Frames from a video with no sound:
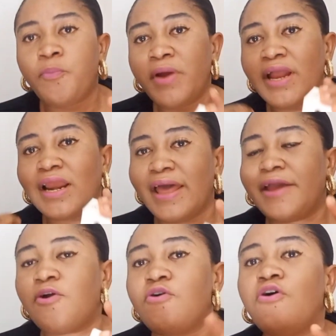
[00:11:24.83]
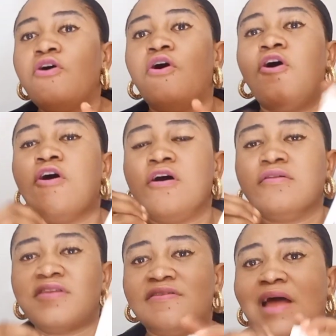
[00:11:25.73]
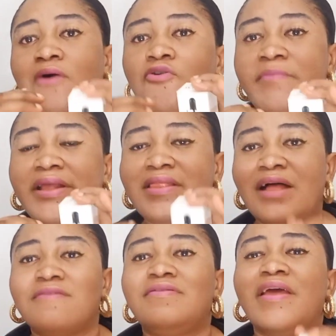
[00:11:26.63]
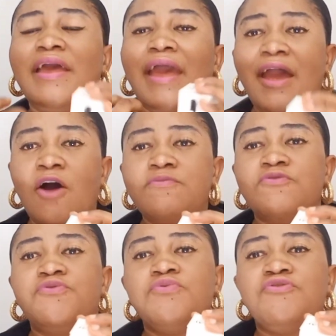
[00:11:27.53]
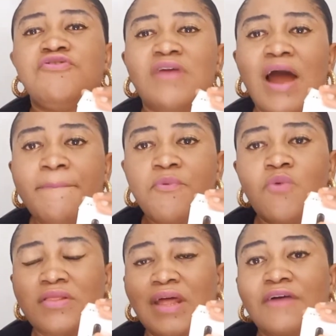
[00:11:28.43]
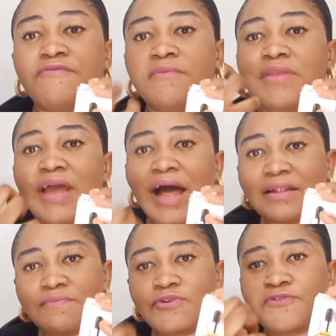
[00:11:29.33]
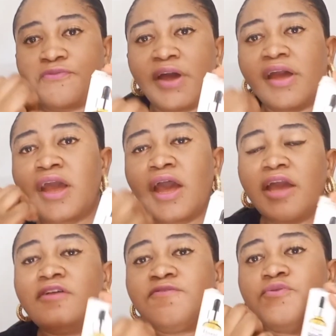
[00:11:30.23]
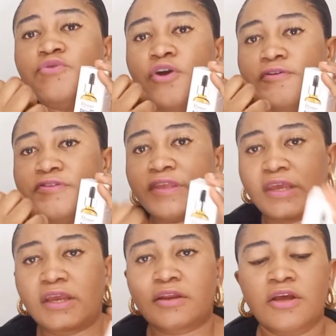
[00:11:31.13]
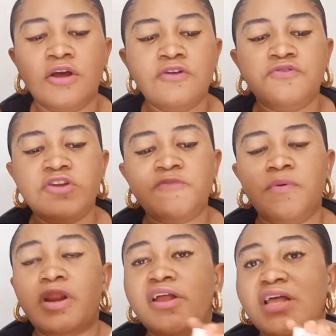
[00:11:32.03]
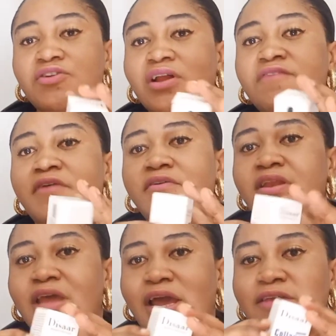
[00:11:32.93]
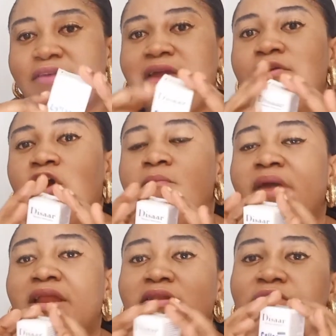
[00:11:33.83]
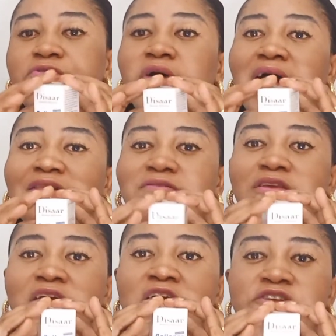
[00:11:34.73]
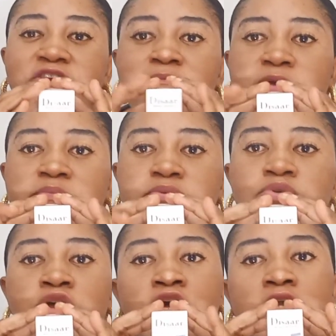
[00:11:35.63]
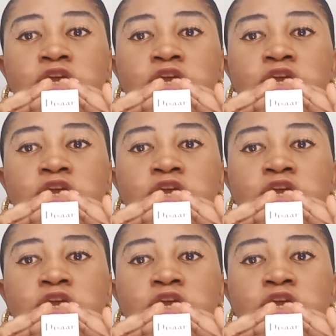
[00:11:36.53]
propylene glycol. All these are humectants. They help to trap water from the atmosphere into your skin. So this product is actually very nice. I recommend it for anti-aging people,